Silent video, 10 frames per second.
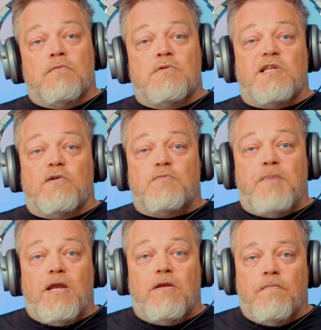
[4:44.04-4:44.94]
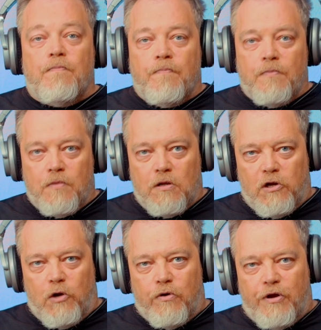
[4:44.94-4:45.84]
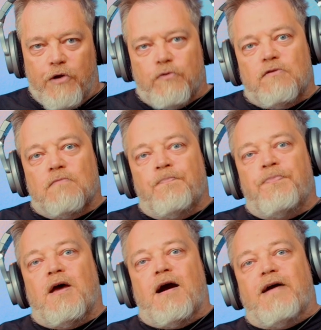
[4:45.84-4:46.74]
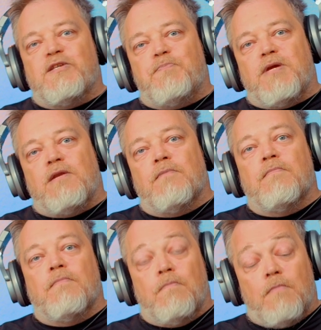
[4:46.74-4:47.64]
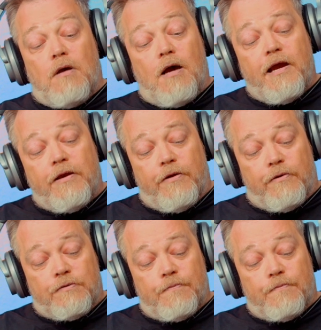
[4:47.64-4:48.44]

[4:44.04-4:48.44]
Slow speed, lower note. High speed, a higher note.